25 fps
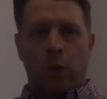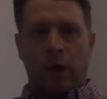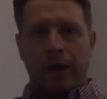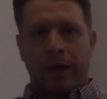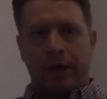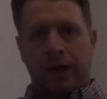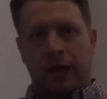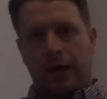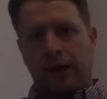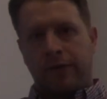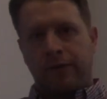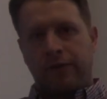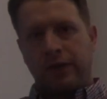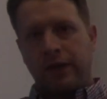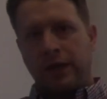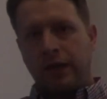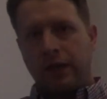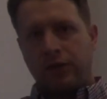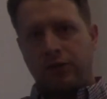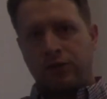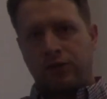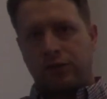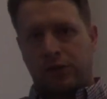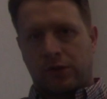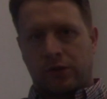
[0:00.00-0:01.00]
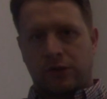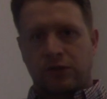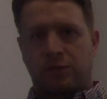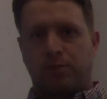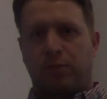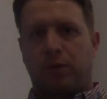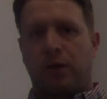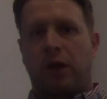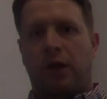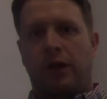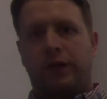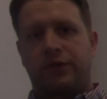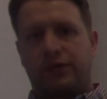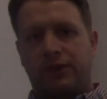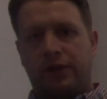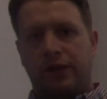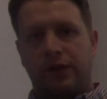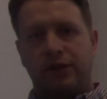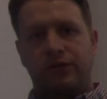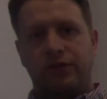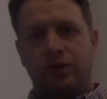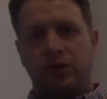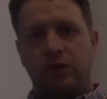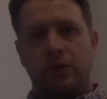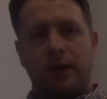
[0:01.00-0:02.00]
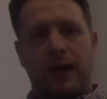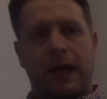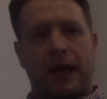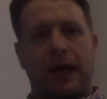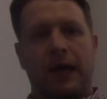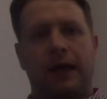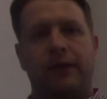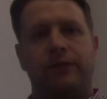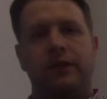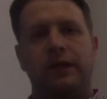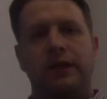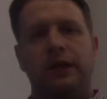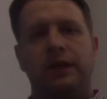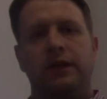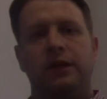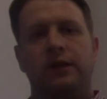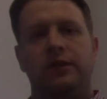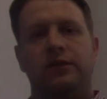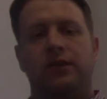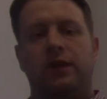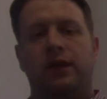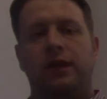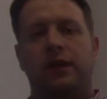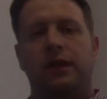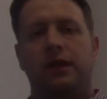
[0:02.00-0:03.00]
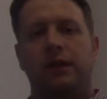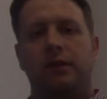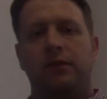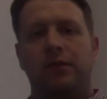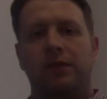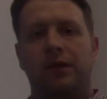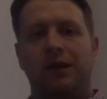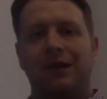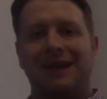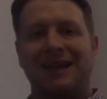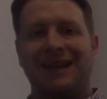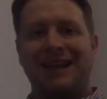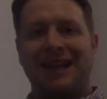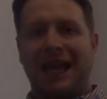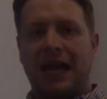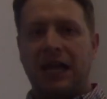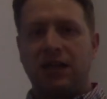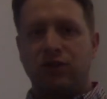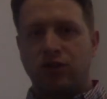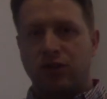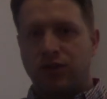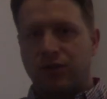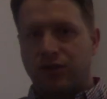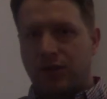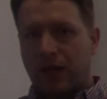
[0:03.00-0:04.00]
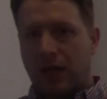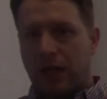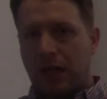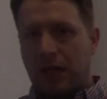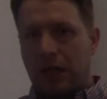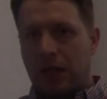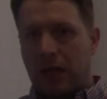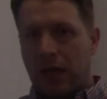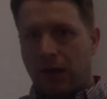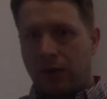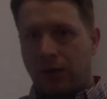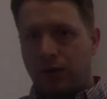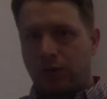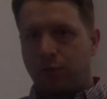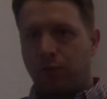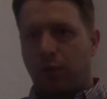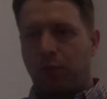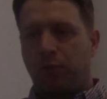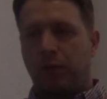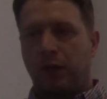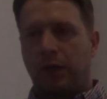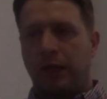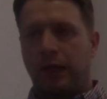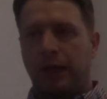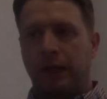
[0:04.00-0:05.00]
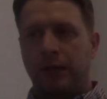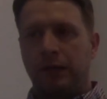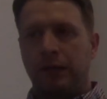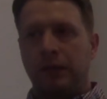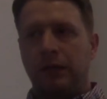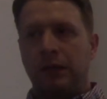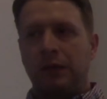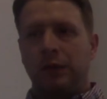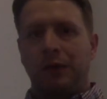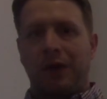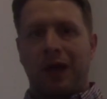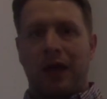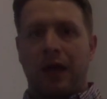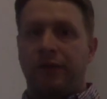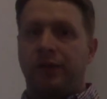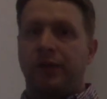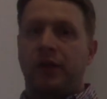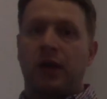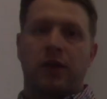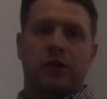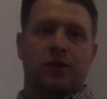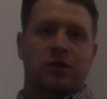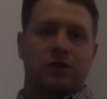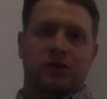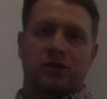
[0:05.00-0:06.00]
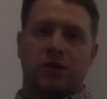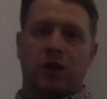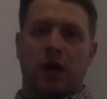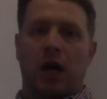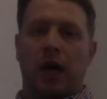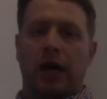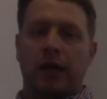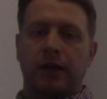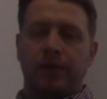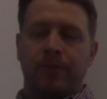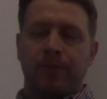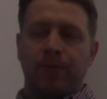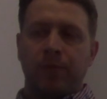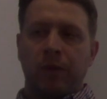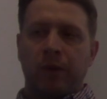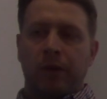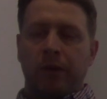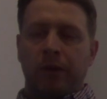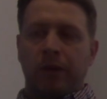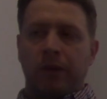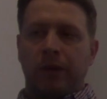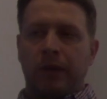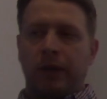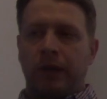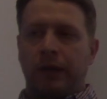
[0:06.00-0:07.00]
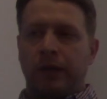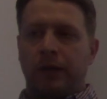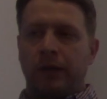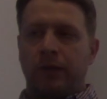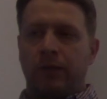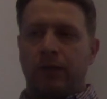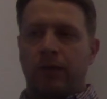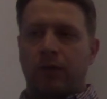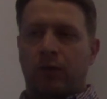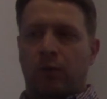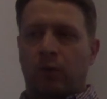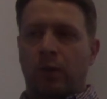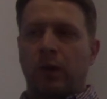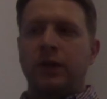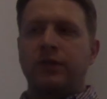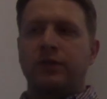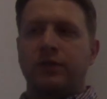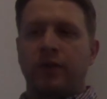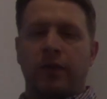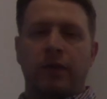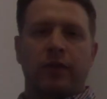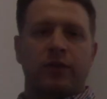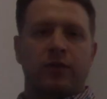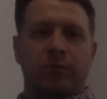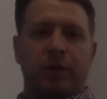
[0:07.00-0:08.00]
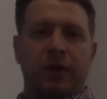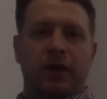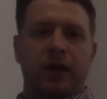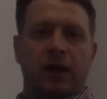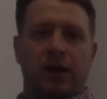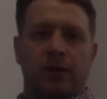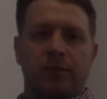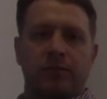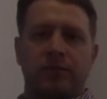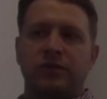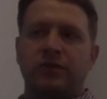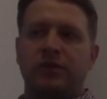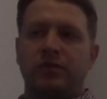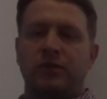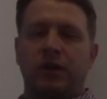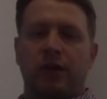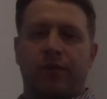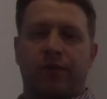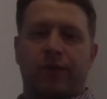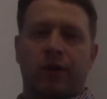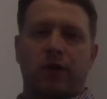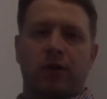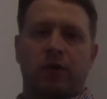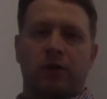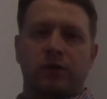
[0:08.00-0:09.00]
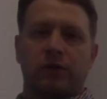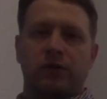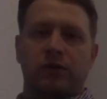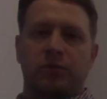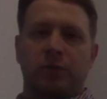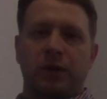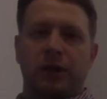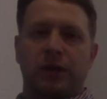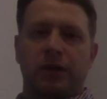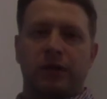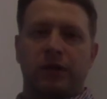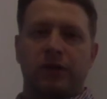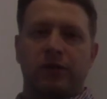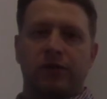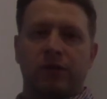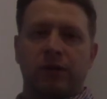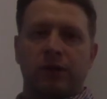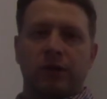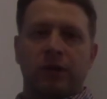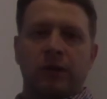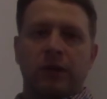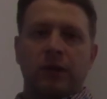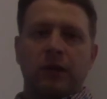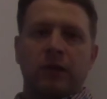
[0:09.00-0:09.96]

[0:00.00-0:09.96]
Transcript: one of the insurance policies you have is an HSA eligible plan and the other is not. And the reason that this becomes difficult is because